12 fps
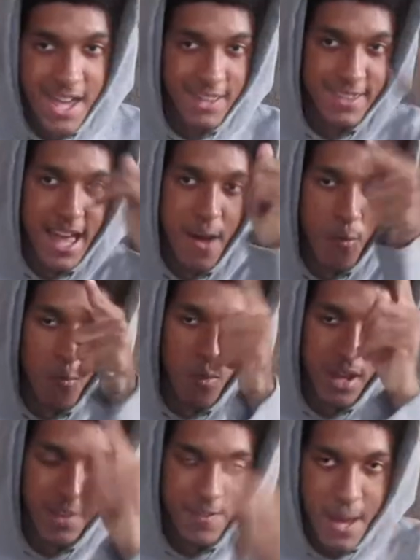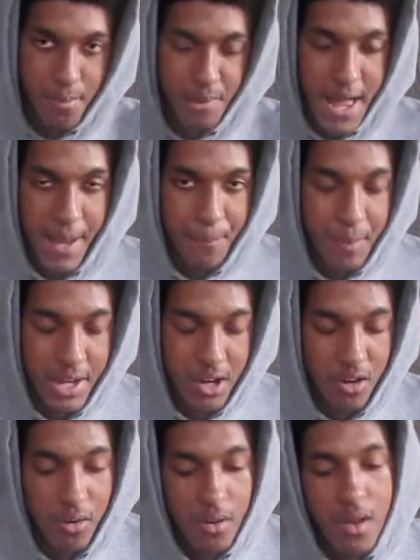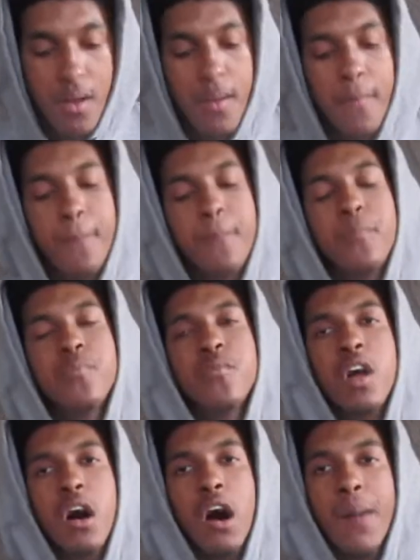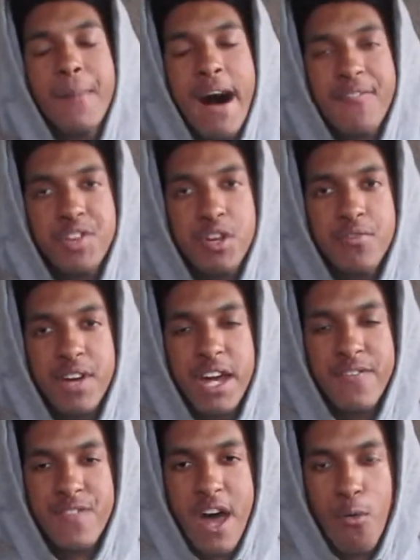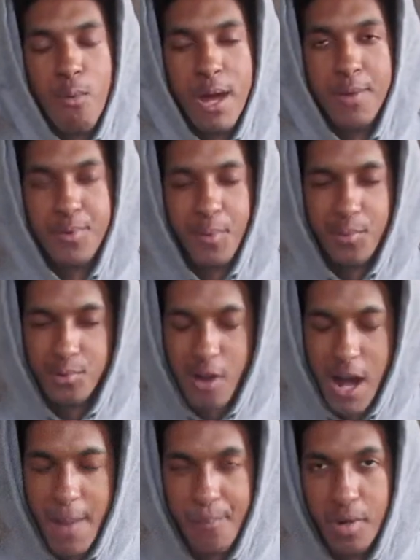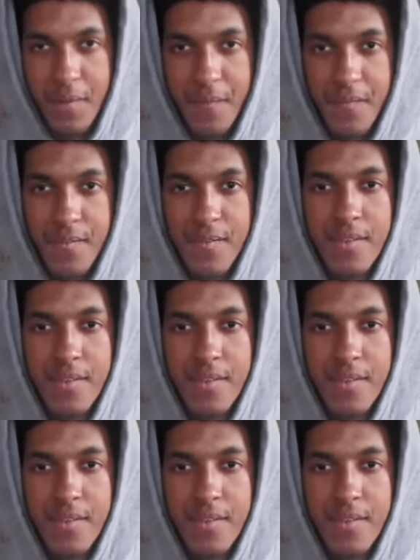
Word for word: Hit that hit that black bell um, after you've hit that red subscribe button.